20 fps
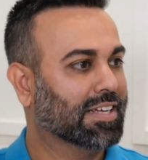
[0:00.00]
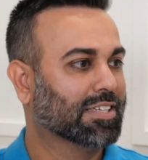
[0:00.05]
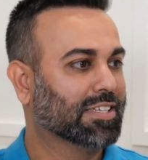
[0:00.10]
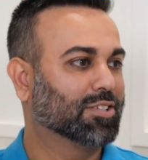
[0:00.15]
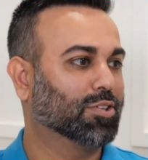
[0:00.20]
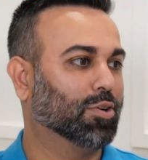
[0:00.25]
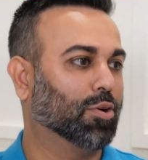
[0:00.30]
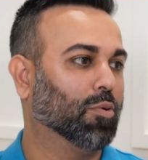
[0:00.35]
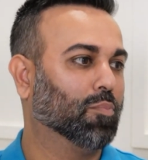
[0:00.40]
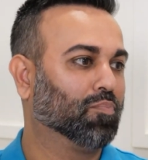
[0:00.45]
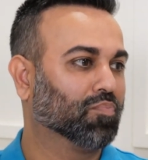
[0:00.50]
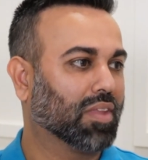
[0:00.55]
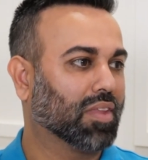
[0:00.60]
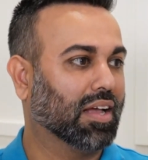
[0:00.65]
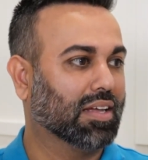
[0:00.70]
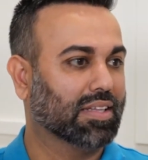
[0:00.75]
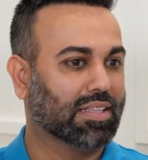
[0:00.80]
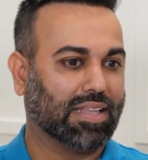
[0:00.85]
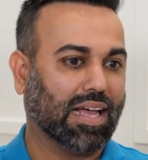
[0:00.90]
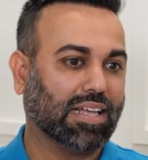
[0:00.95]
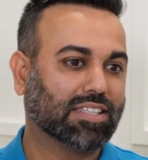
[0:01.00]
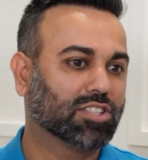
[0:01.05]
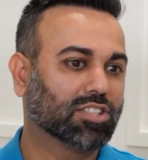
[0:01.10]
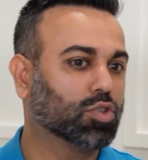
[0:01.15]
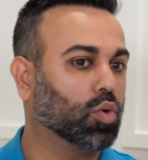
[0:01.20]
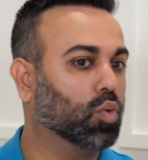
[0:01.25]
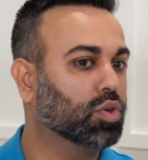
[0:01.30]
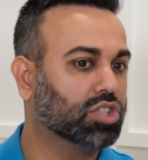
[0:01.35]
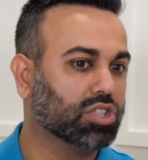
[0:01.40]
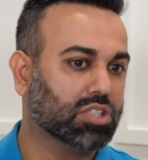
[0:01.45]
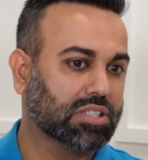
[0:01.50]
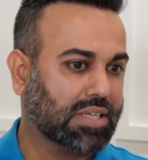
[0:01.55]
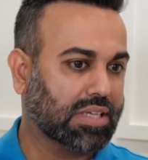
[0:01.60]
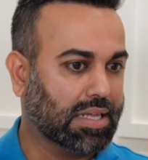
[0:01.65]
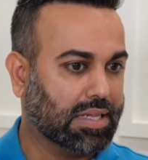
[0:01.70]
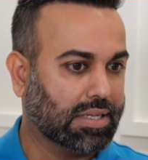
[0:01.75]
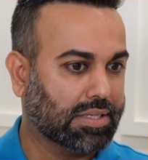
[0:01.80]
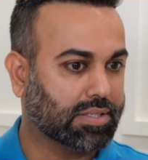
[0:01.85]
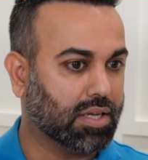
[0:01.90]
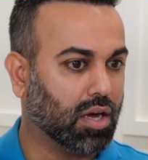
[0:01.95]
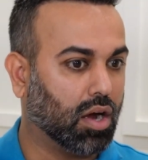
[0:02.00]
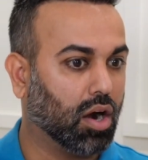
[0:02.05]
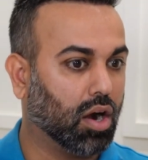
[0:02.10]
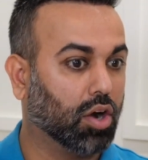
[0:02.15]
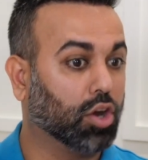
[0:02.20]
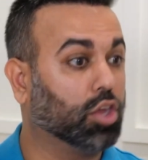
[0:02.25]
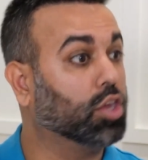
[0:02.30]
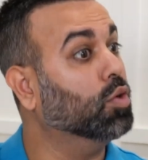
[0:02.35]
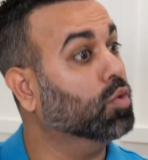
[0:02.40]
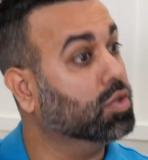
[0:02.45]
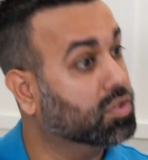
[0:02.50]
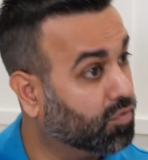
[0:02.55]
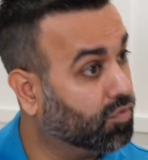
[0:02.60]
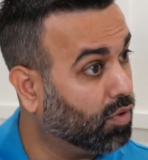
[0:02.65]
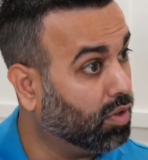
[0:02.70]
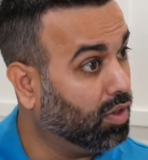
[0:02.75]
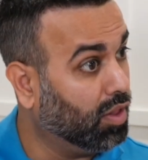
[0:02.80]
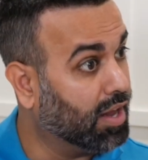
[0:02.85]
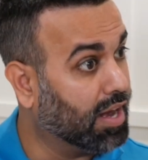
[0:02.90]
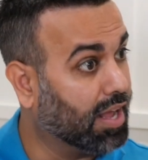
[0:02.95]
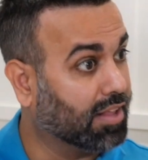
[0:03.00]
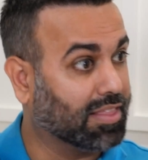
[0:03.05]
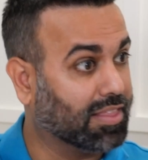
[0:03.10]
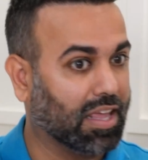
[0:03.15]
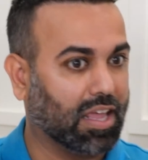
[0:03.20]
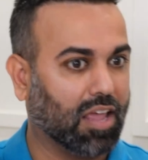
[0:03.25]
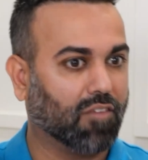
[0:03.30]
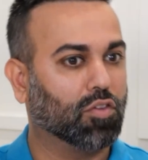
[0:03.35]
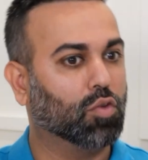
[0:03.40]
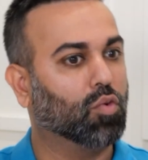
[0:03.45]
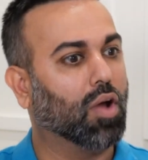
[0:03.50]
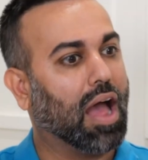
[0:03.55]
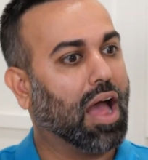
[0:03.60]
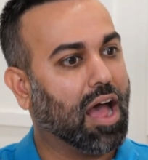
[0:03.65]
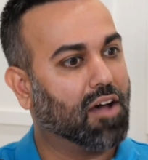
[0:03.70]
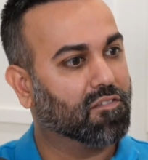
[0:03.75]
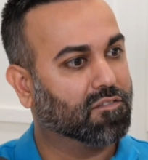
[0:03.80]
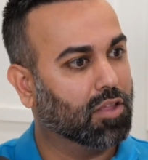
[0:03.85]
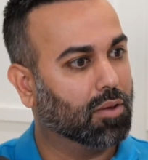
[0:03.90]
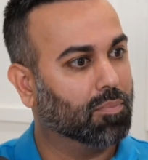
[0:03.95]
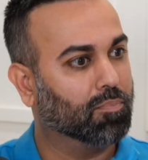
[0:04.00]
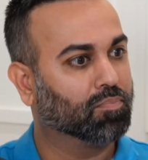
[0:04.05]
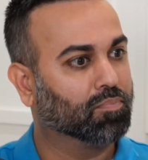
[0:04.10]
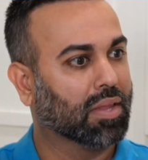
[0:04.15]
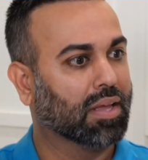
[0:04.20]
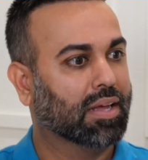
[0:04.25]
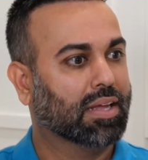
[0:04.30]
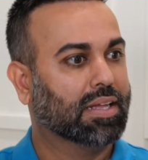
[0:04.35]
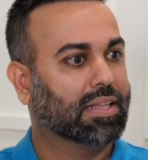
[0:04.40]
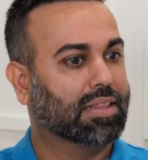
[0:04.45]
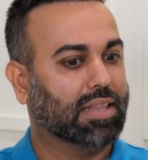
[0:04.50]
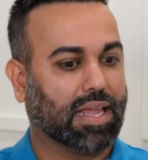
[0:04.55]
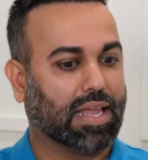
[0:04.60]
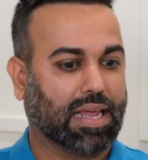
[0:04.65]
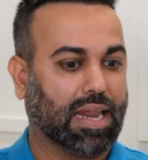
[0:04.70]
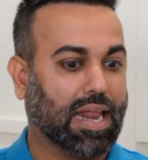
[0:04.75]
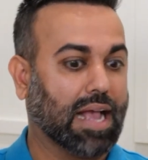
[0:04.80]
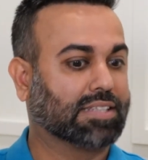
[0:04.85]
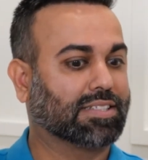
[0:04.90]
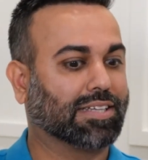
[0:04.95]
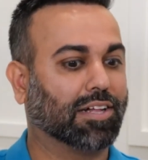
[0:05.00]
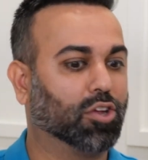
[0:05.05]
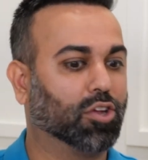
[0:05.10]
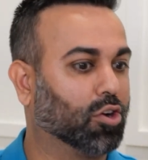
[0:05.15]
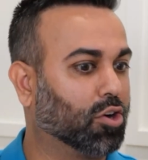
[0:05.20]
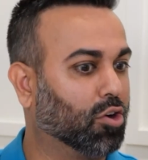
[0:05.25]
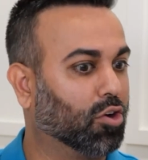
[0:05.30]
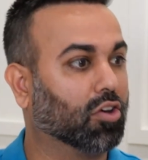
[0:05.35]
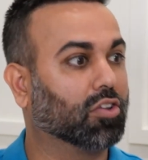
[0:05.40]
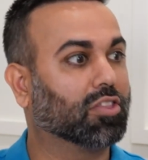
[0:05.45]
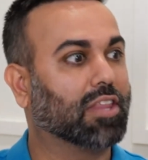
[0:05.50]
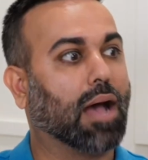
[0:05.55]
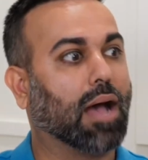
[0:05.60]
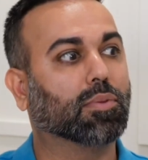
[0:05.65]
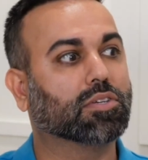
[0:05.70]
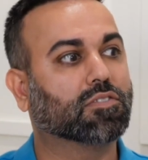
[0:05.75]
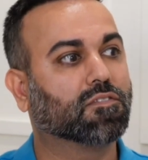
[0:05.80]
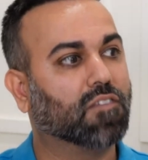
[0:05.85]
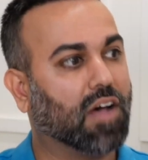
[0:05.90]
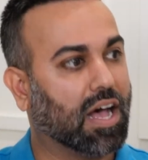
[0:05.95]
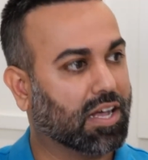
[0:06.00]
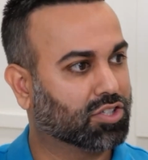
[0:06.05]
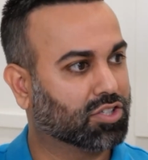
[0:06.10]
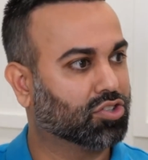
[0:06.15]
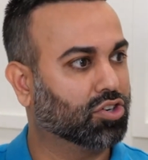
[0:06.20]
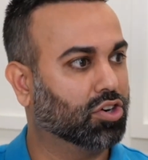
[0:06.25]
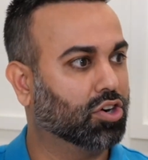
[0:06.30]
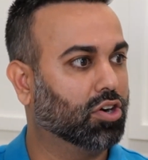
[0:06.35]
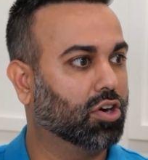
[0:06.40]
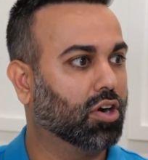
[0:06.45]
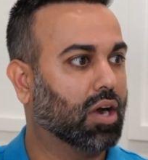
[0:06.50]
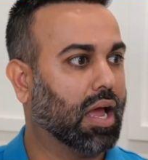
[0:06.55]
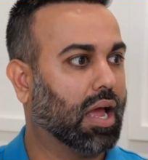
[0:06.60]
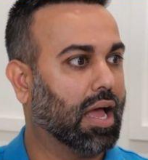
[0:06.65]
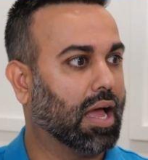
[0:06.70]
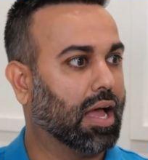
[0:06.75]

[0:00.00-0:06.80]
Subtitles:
So that social skills are useful, and I think if you have them, they can excel your career that much faster